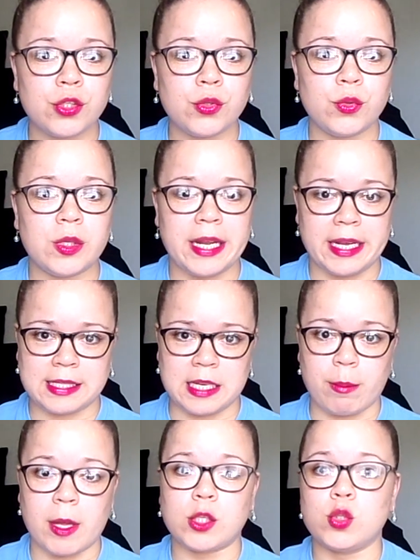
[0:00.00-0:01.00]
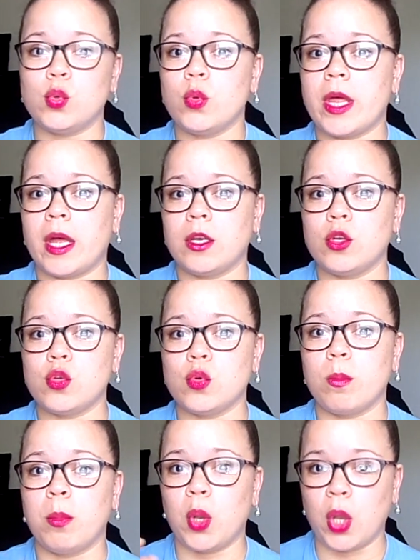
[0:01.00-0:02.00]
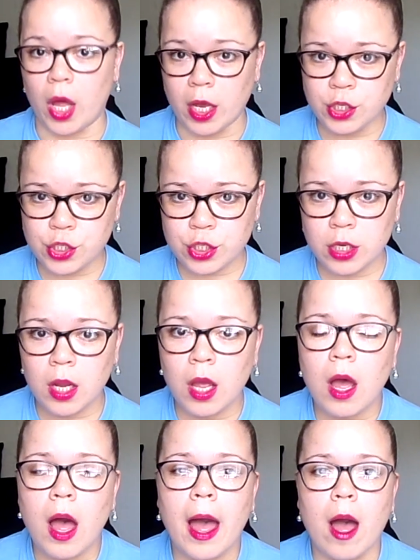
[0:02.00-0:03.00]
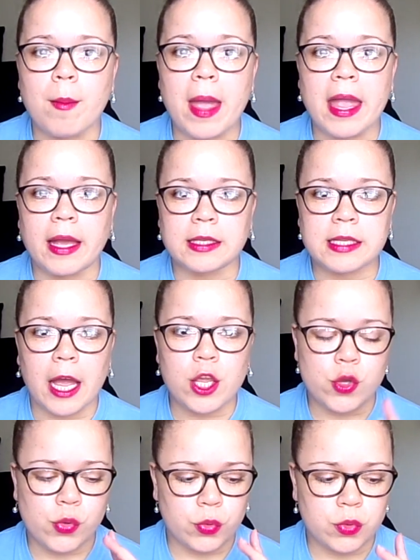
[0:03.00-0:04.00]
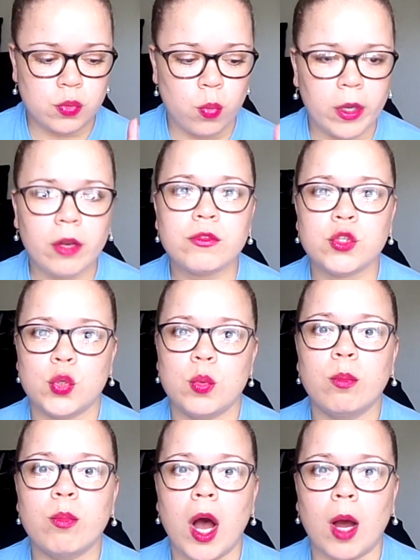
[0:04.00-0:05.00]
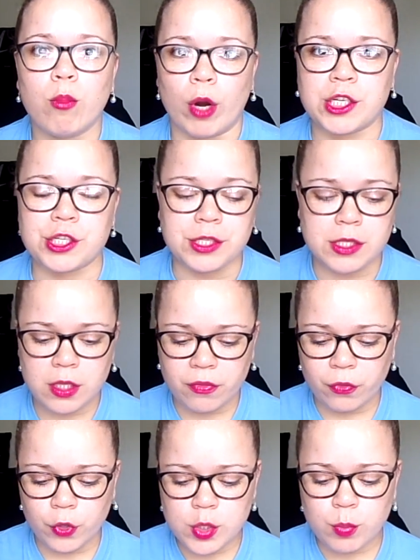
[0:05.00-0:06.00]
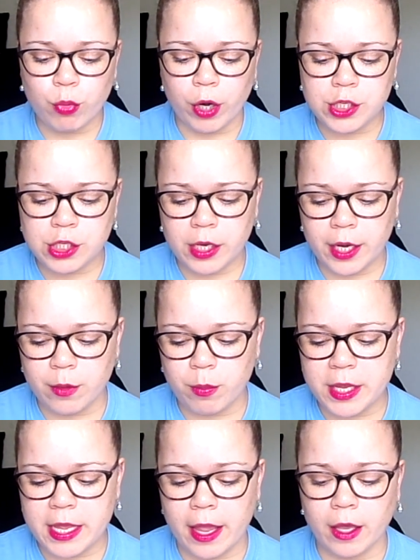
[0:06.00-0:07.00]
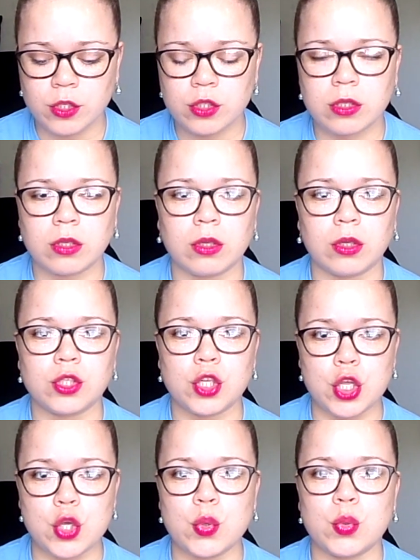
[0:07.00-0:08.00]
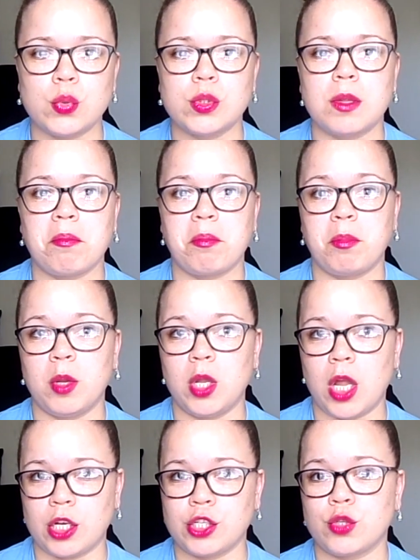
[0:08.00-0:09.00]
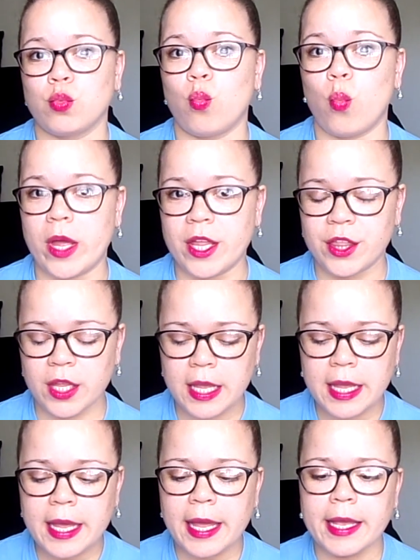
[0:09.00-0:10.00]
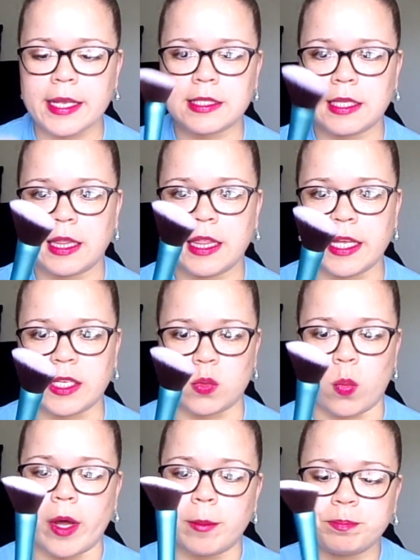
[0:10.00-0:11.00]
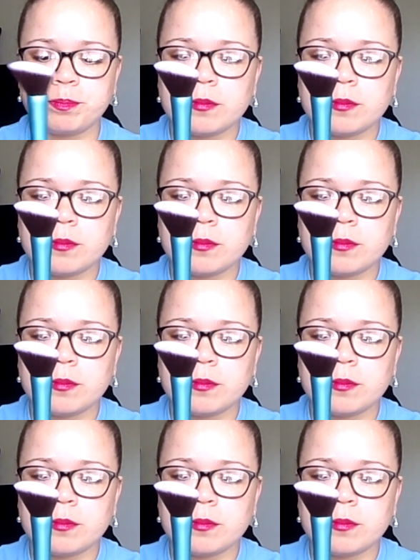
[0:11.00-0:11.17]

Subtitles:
to the next step, I do then do blush, and I use one of two brushes. The first brush that I began to use blush with is this one.